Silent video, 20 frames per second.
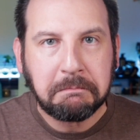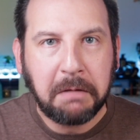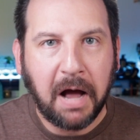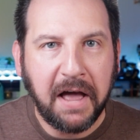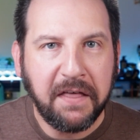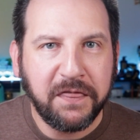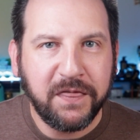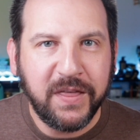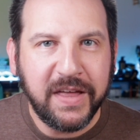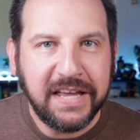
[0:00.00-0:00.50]

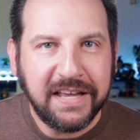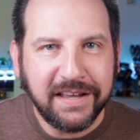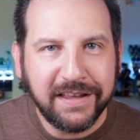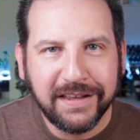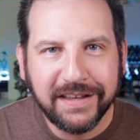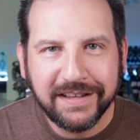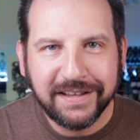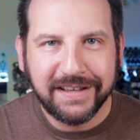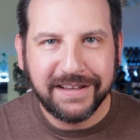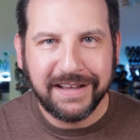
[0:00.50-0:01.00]
I
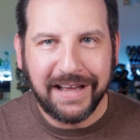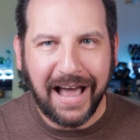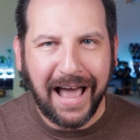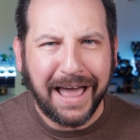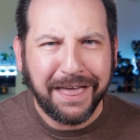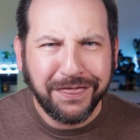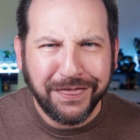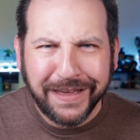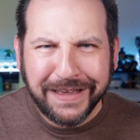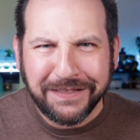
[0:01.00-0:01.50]
think
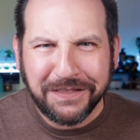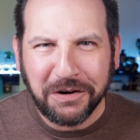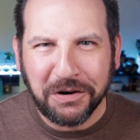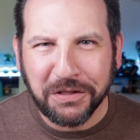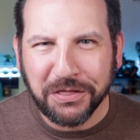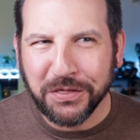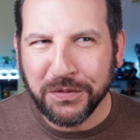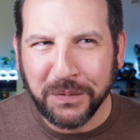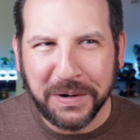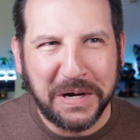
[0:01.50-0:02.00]
there are
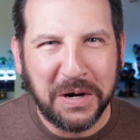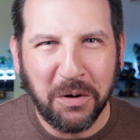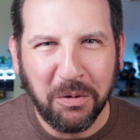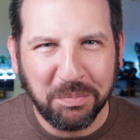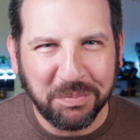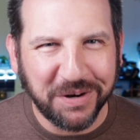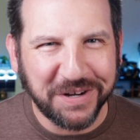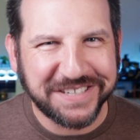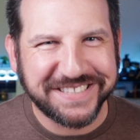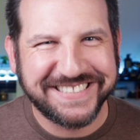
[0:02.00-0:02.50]
3
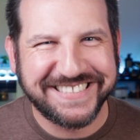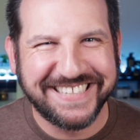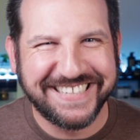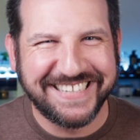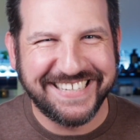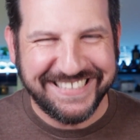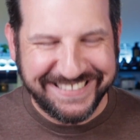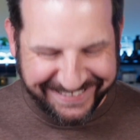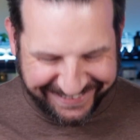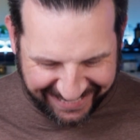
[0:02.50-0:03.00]
notebooks
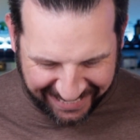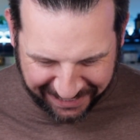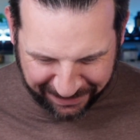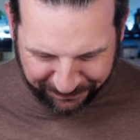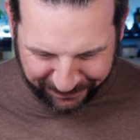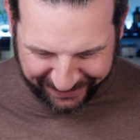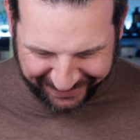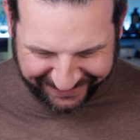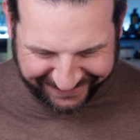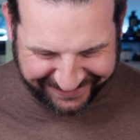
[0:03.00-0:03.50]
inside
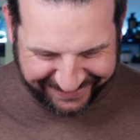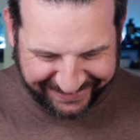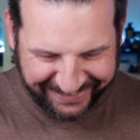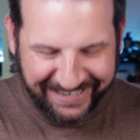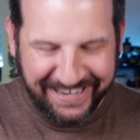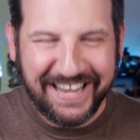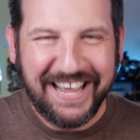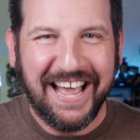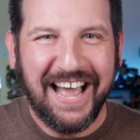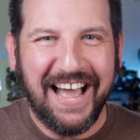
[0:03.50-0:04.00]
of this.
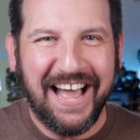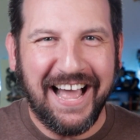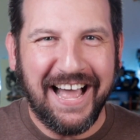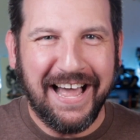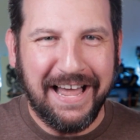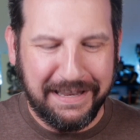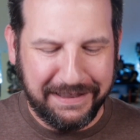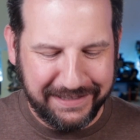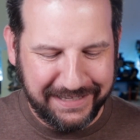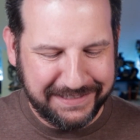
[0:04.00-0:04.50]

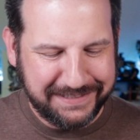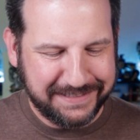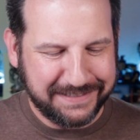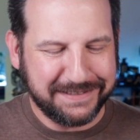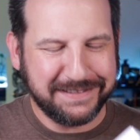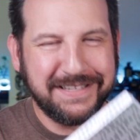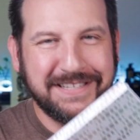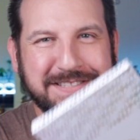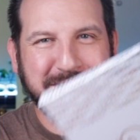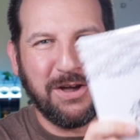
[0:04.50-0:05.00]

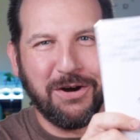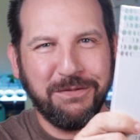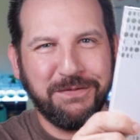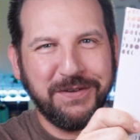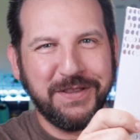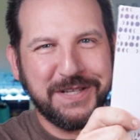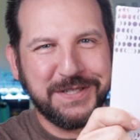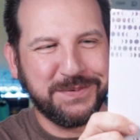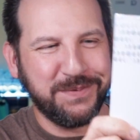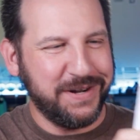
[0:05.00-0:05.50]
Let's go
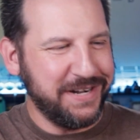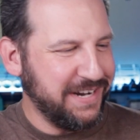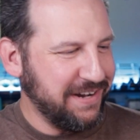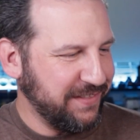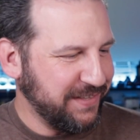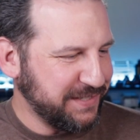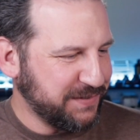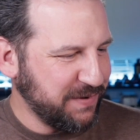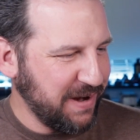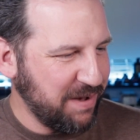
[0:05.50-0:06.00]
for this one here.
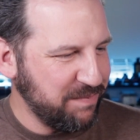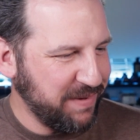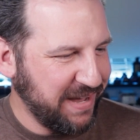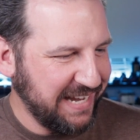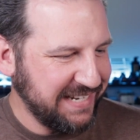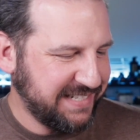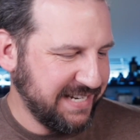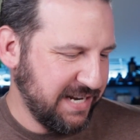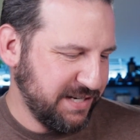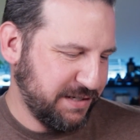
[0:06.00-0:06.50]
This grabbed
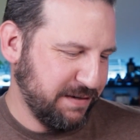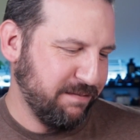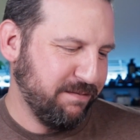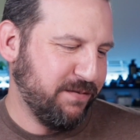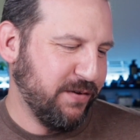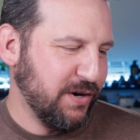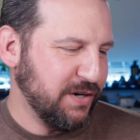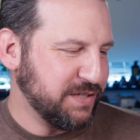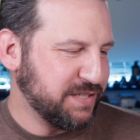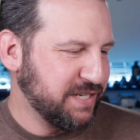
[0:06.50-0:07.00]
my attention
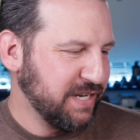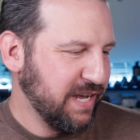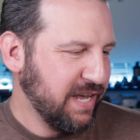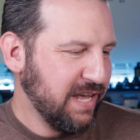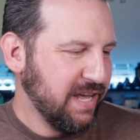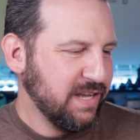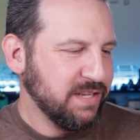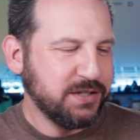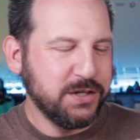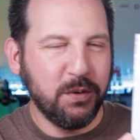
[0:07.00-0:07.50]
first.
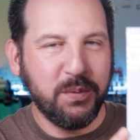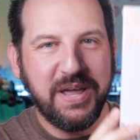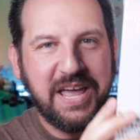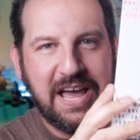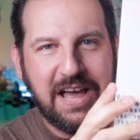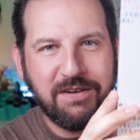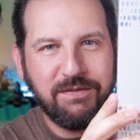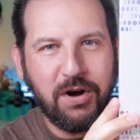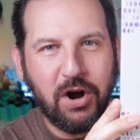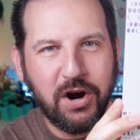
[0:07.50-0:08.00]
So we
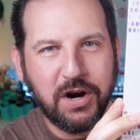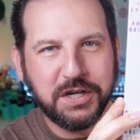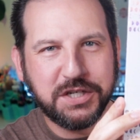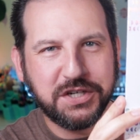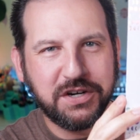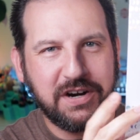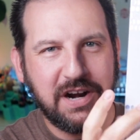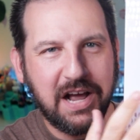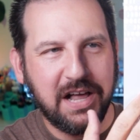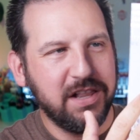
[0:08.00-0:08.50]
have
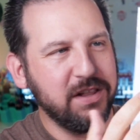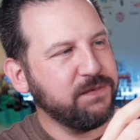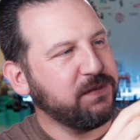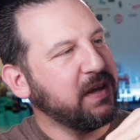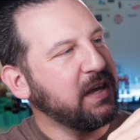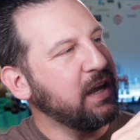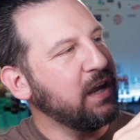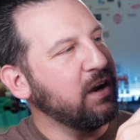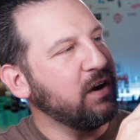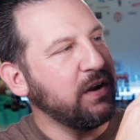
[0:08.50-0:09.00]
Archer and Olive
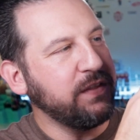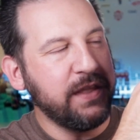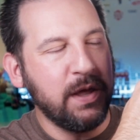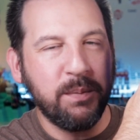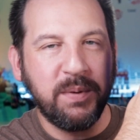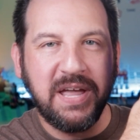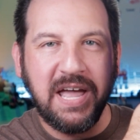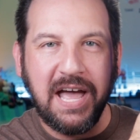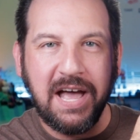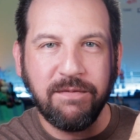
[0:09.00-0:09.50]
here, and
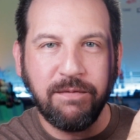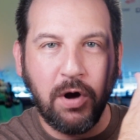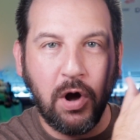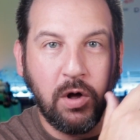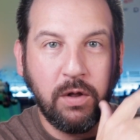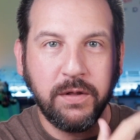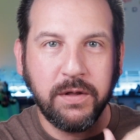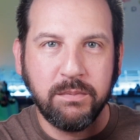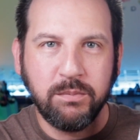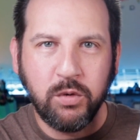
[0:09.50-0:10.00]
then we have
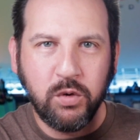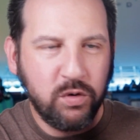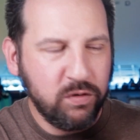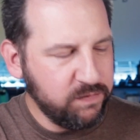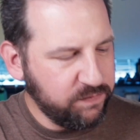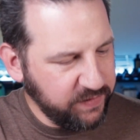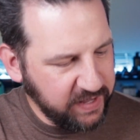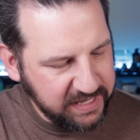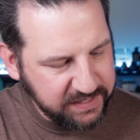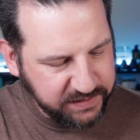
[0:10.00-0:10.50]
all the moon
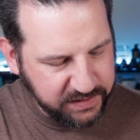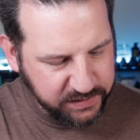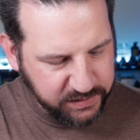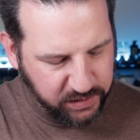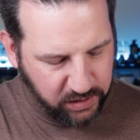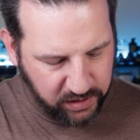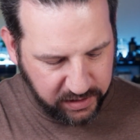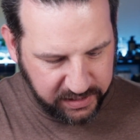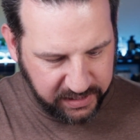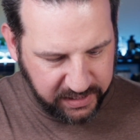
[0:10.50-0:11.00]
phases on